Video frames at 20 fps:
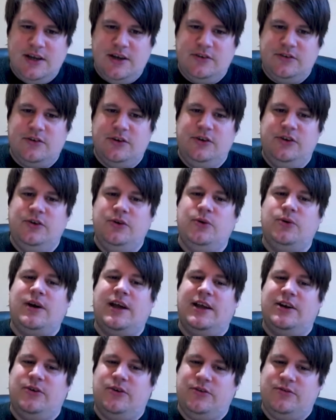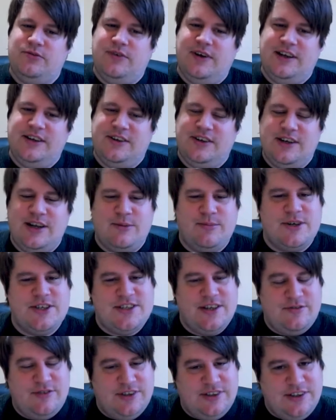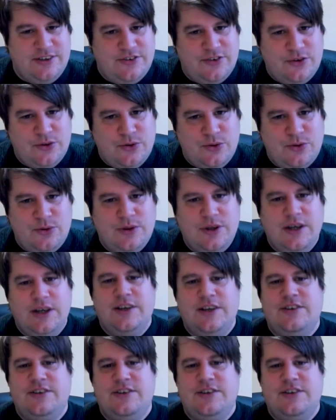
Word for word: So you cannot find the number 72